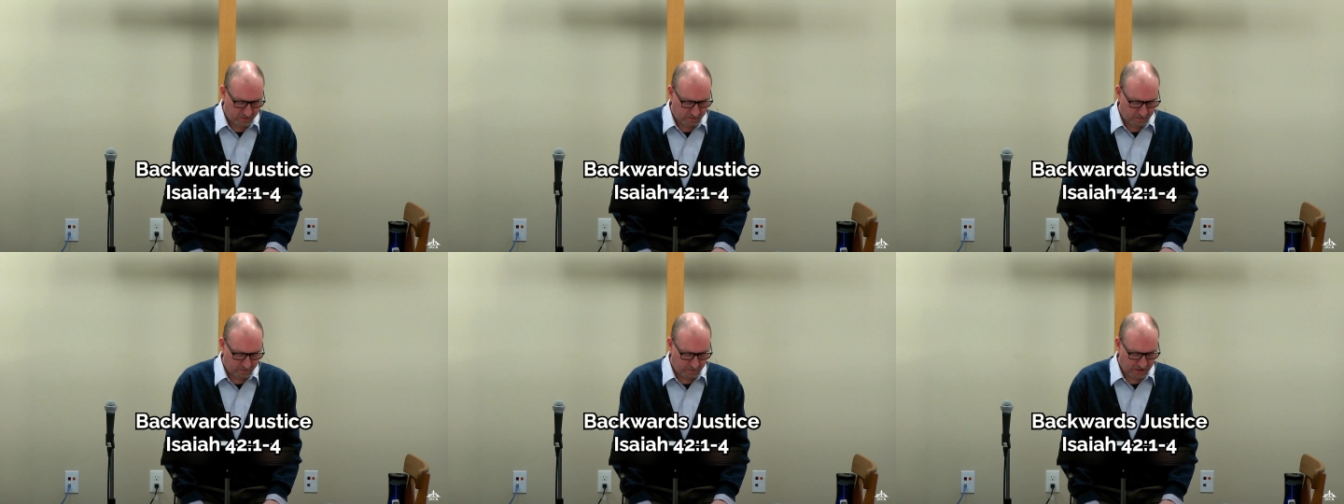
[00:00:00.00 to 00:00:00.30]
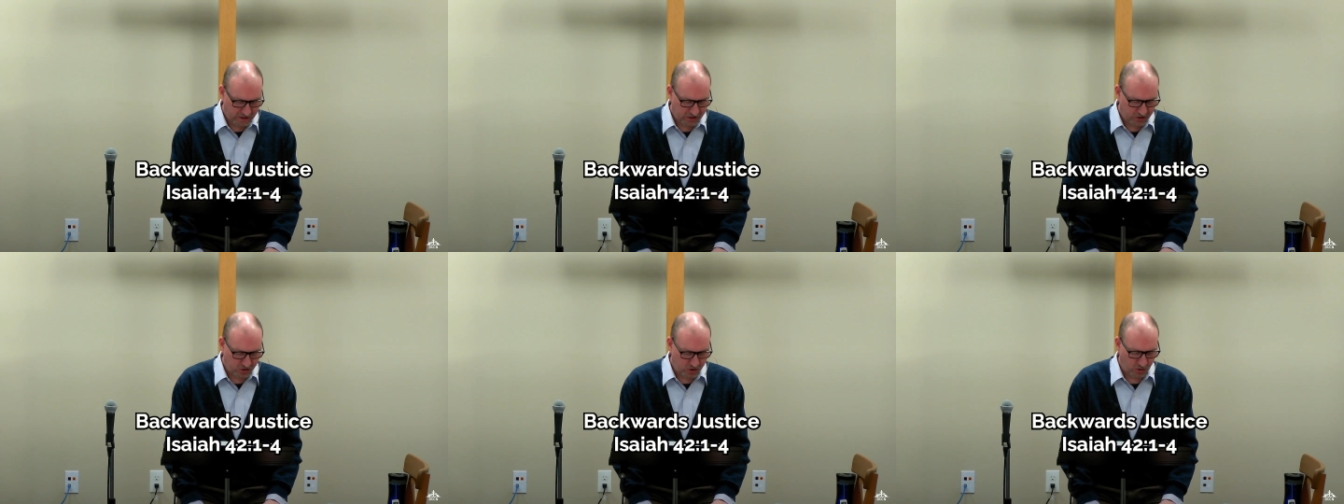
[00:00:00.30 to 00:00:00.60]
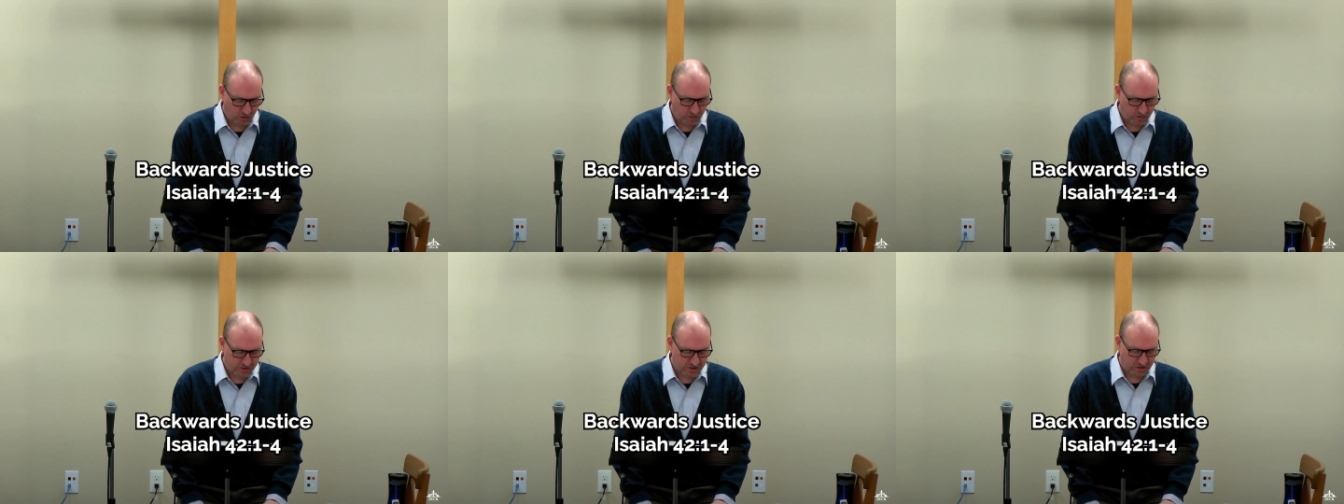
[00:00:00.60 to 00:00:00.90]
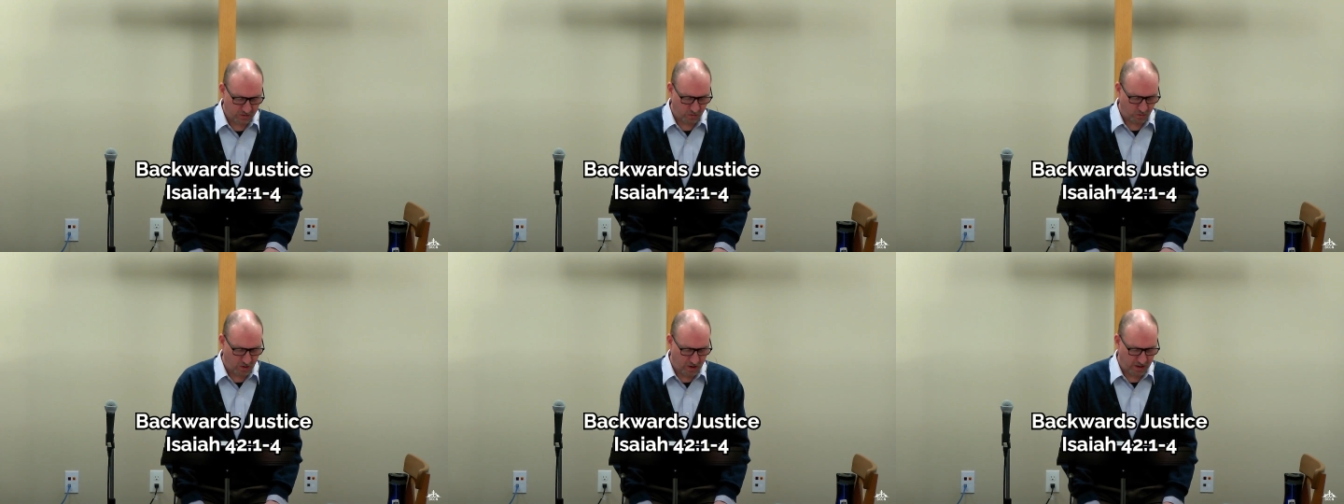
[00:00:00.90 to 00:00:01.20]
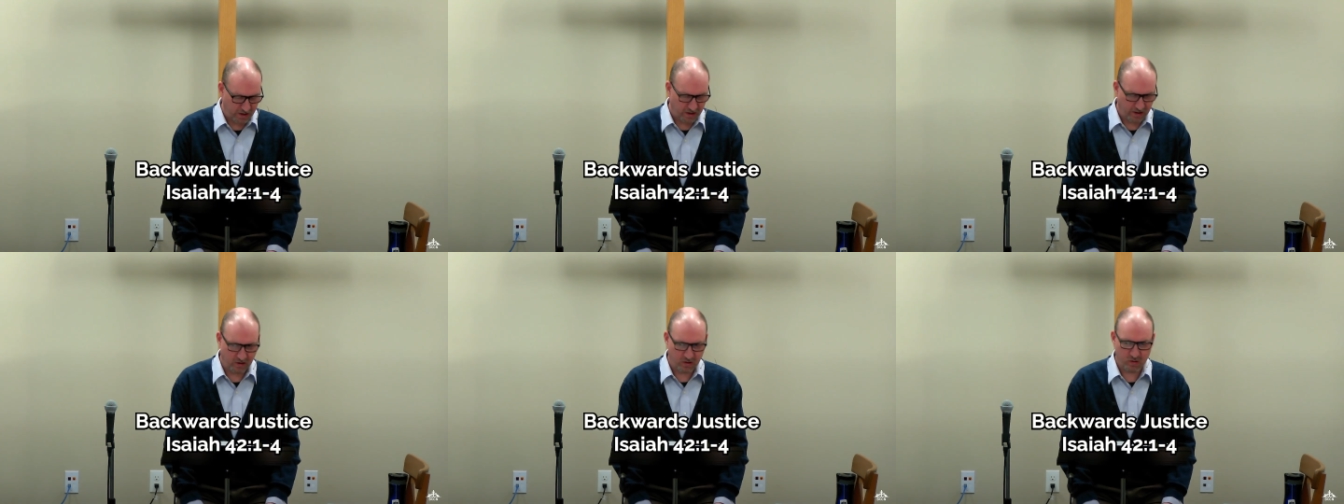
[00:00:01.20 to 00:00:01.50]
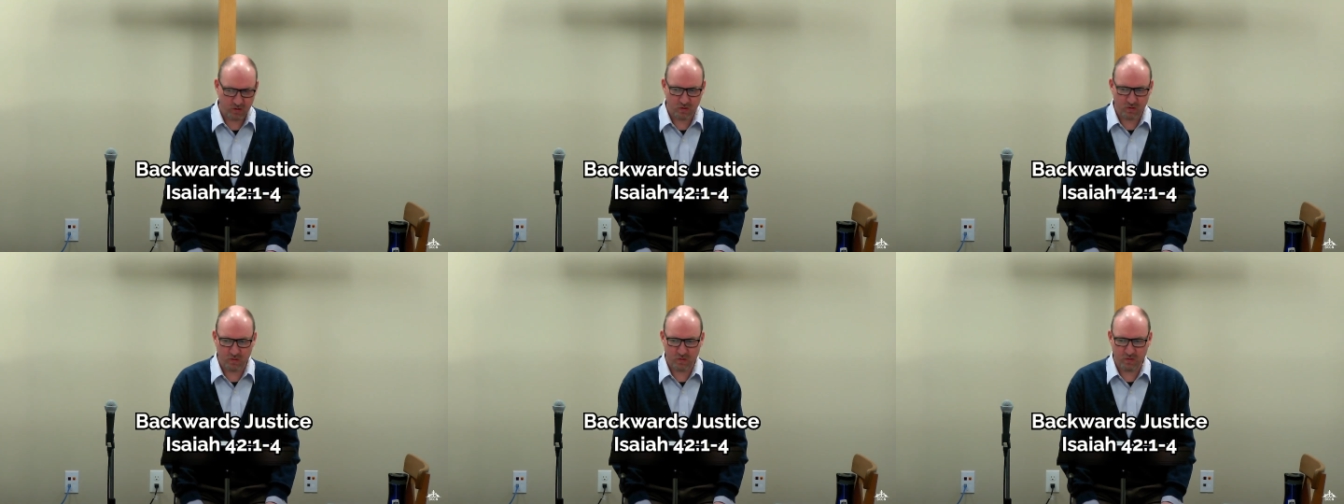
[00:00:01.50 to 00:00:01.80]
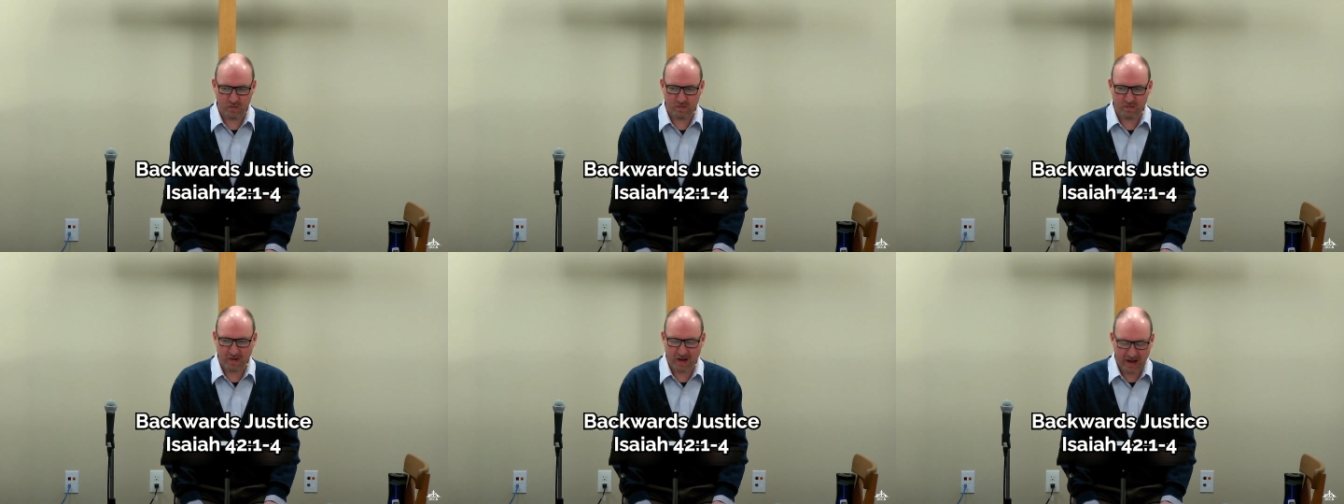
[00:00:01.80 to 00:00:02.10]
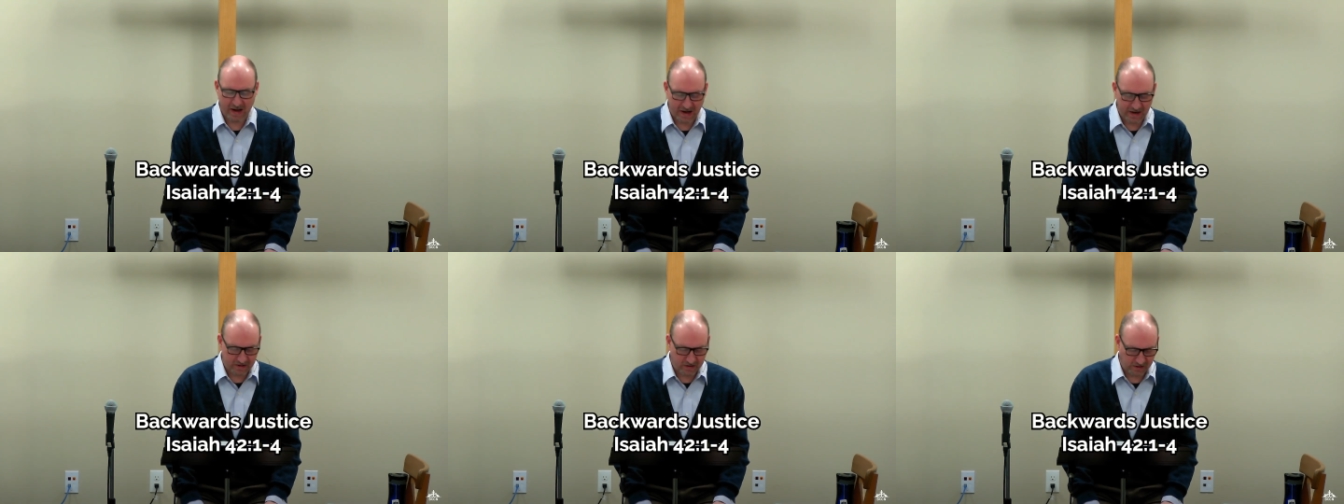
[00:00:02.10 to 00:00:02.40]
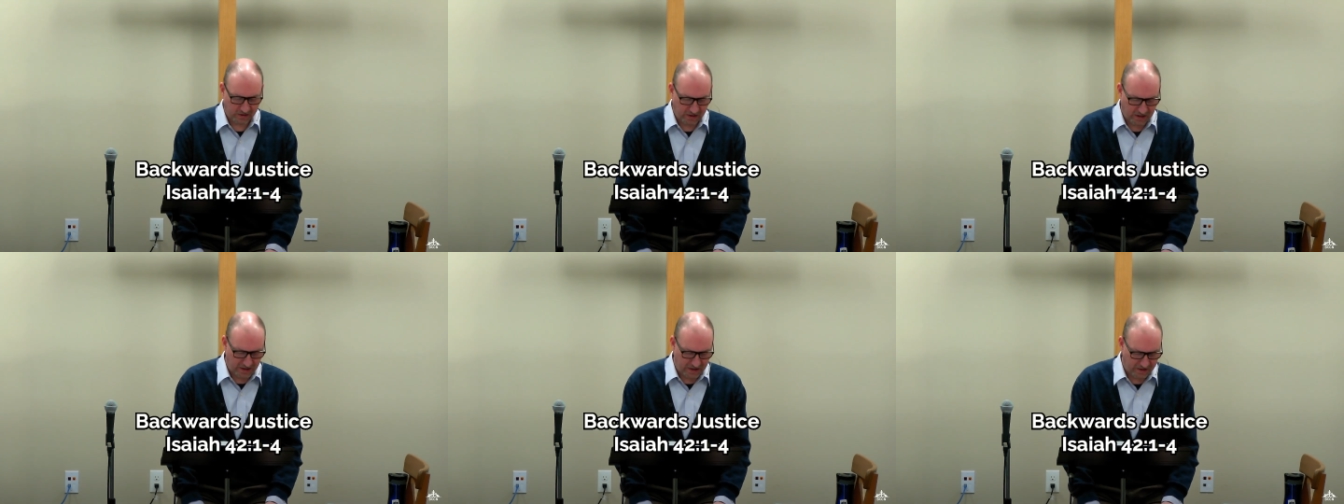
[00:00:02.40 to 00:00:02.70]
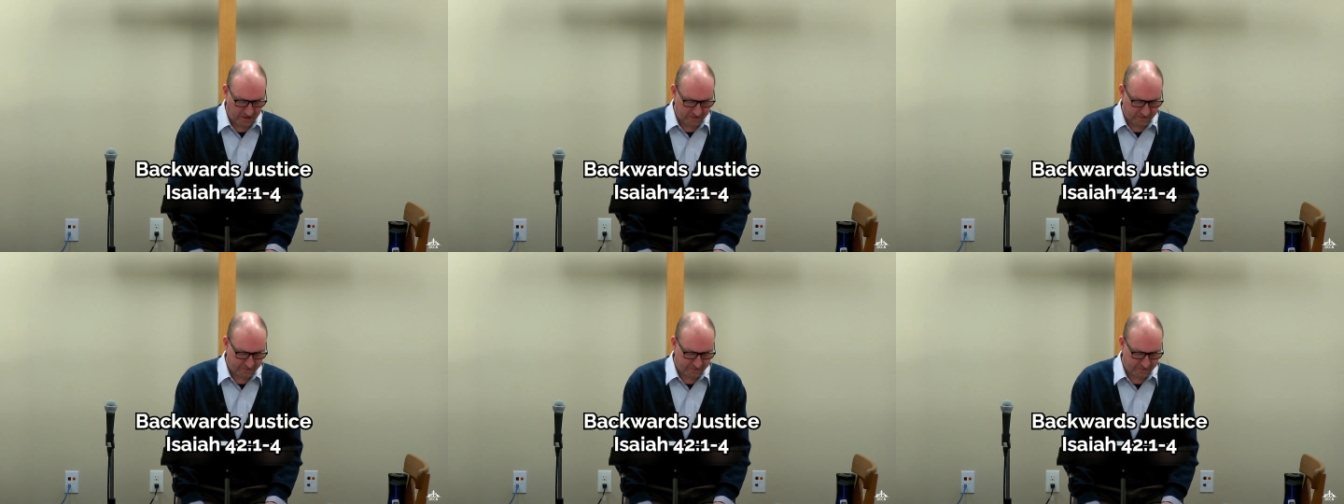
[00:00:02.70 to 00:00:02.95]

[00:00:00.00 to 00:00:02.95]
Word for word: my chosen one in whom I delight.